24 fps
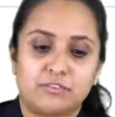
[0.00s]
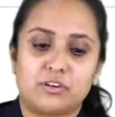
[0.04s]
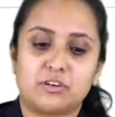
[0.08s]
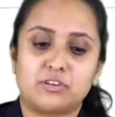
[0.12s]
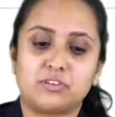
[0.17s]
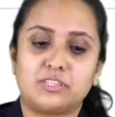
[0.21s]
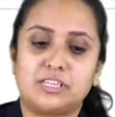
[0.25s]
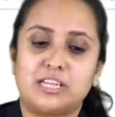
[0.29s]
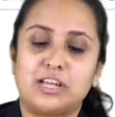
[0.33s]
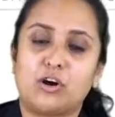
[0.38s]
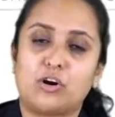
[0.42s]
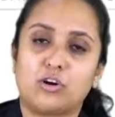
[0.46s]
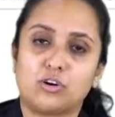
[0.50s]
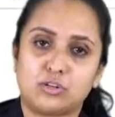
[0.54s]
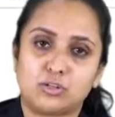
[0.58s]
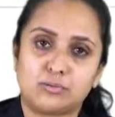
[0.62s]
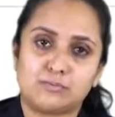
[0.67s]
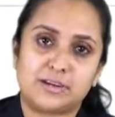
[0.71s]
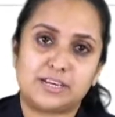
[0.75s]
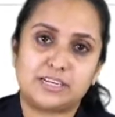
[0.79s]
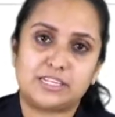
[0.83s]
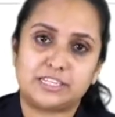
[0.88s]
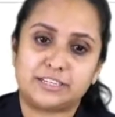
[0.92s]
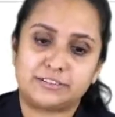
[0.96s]
course the
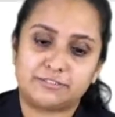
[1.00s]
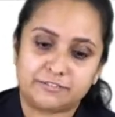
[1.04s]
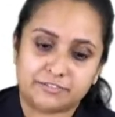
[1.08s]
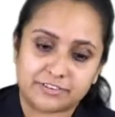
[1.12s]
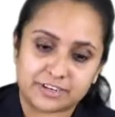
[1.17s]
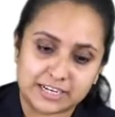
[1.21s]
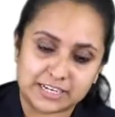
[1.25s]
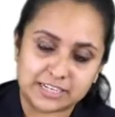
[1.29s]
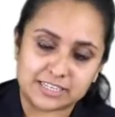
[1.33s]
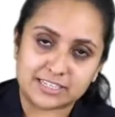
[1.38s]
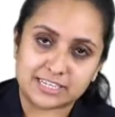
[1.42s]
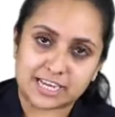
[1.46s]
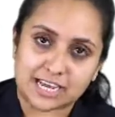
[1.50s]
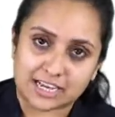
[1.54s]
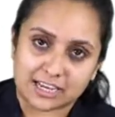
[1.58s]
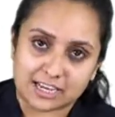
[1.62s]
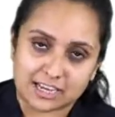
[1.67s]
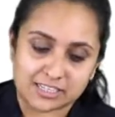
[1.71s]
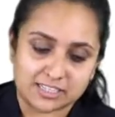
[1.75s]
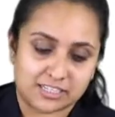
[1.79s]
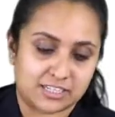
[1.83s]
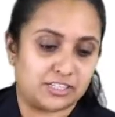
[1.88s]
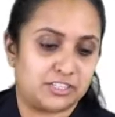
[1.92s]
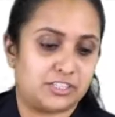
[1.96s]
automatic friend
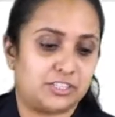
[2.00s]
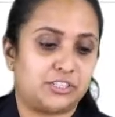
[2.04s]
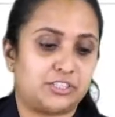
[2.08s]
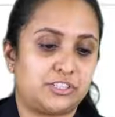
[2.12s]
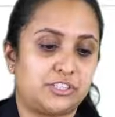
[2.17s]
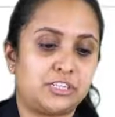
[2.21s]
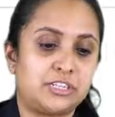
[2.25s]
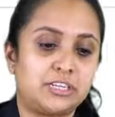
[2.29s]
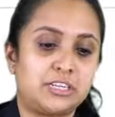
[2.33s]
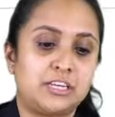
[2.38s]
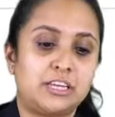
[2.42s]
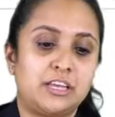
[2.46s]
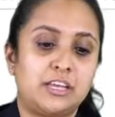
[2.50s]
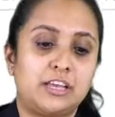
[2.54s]
tagging suggestion.